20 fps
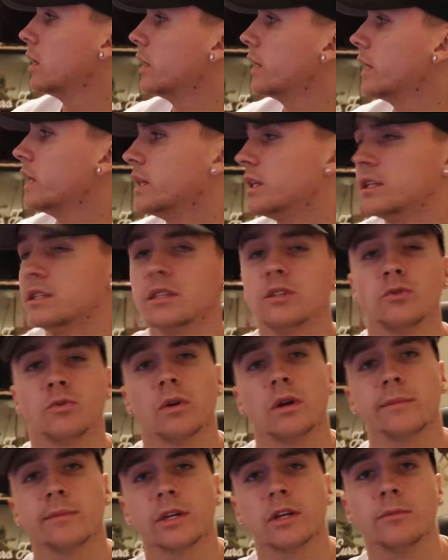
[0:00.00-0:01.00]
and this is
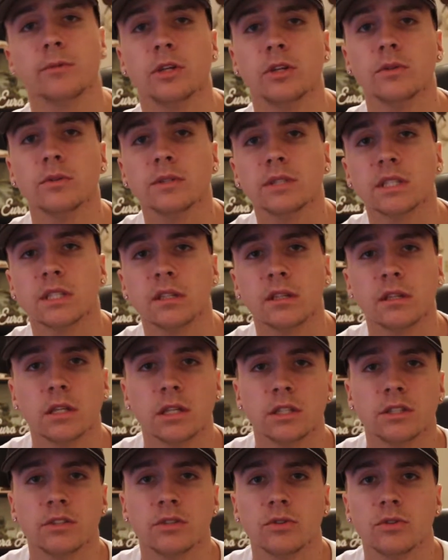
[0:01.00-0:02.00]
what I'm going to be
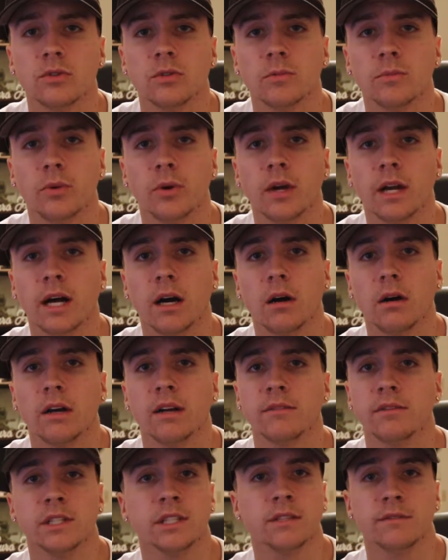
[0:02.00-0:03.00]
using to put out
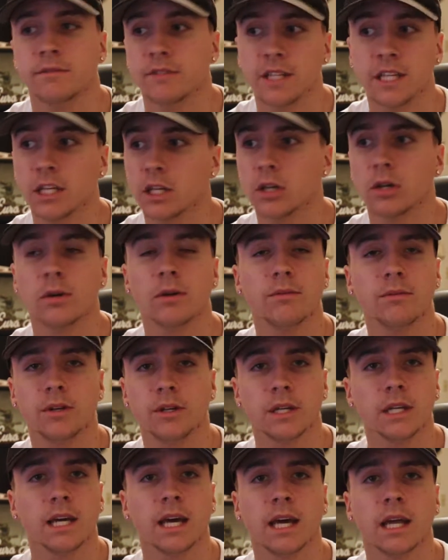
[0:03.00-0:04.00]
every video,
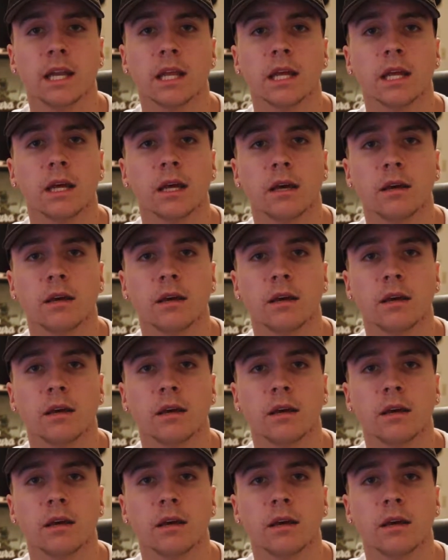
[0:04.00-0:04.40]
every edit,